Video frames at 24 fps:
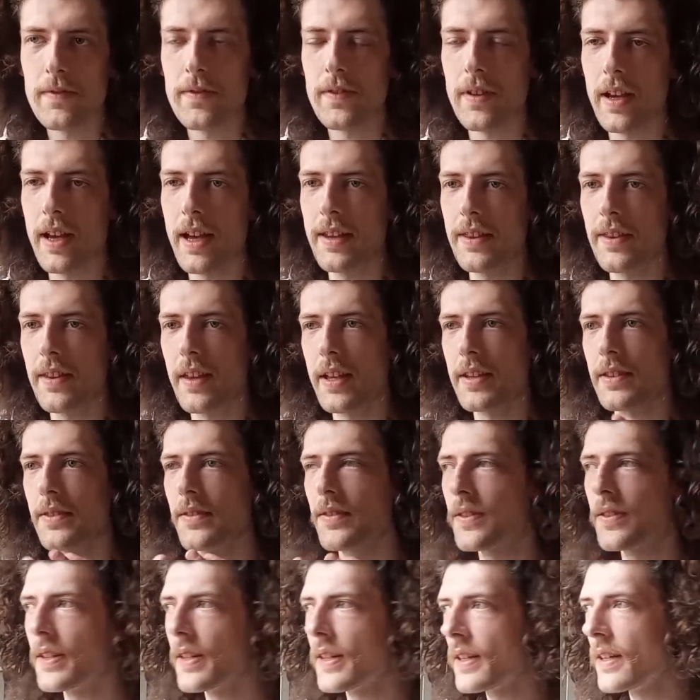And I'm
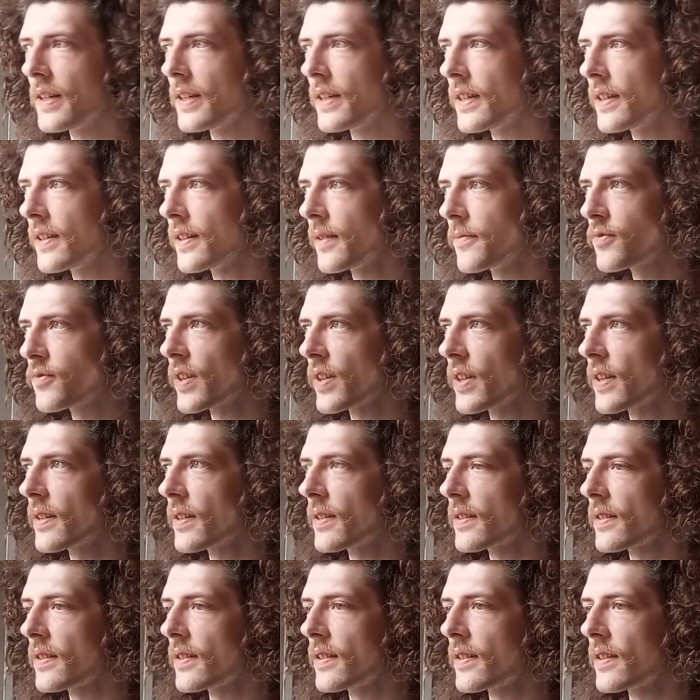trying
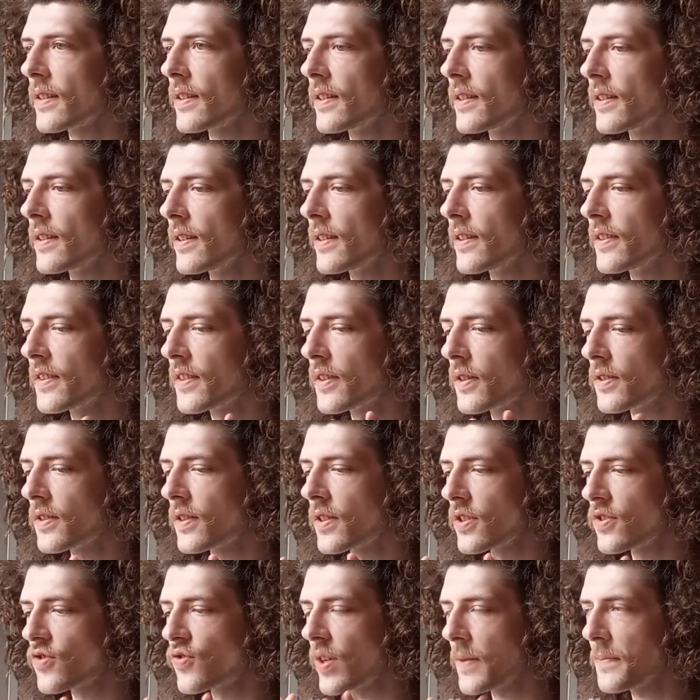to. The
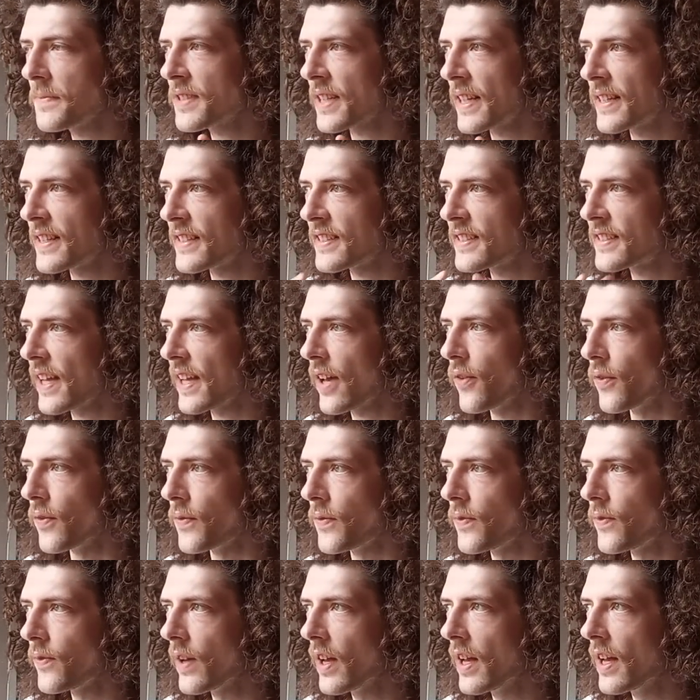drum sound itself
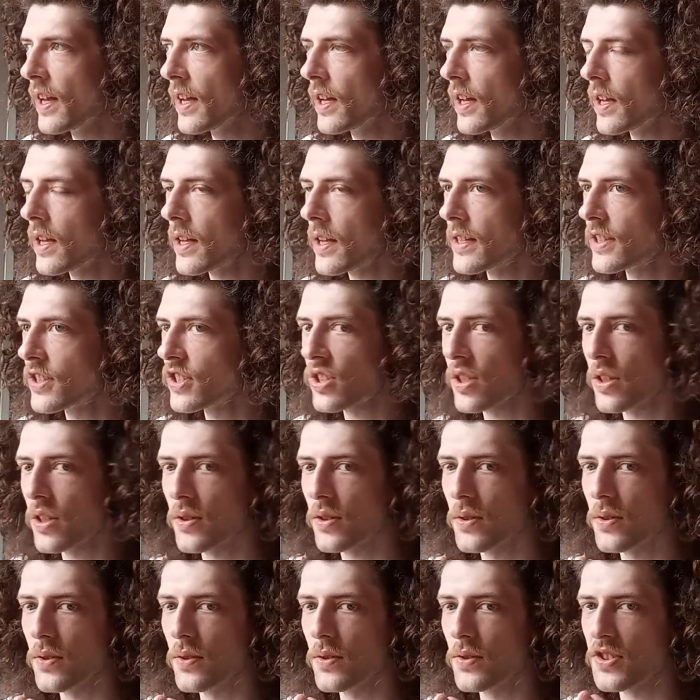is
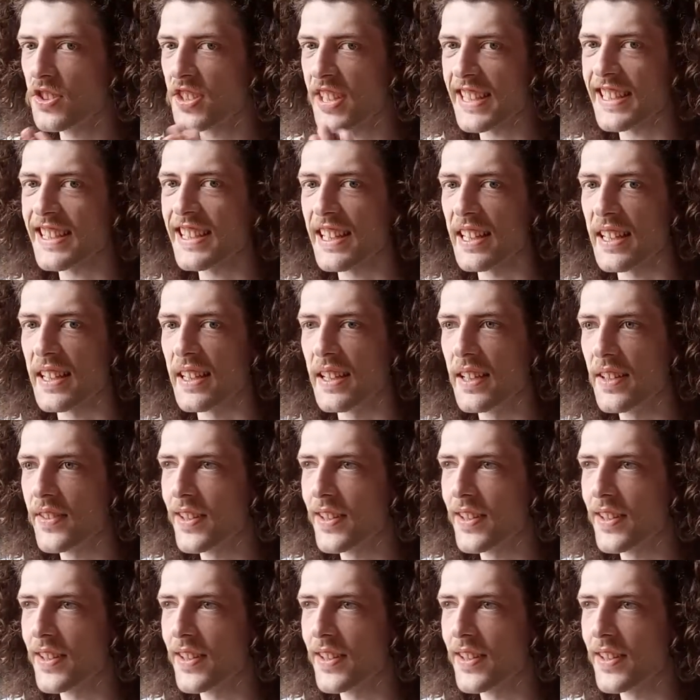so singular.